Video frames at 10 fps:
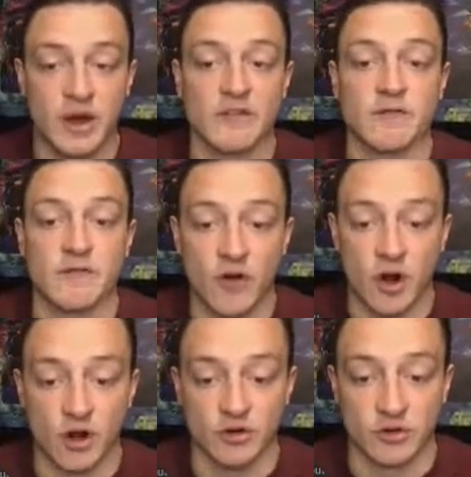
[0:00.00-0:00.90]
by
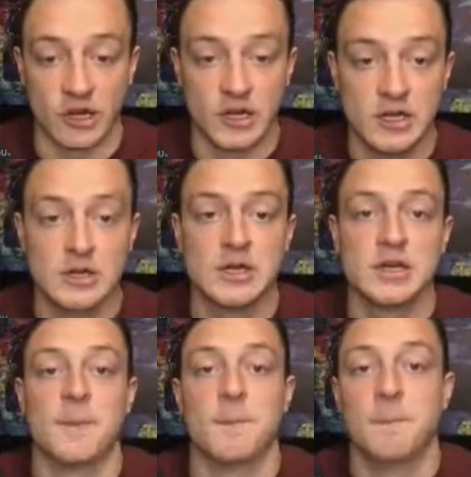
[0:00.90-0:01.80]
far, okay?
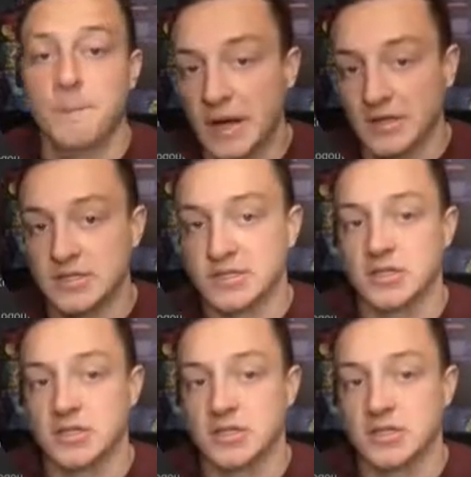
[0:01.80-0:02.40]
But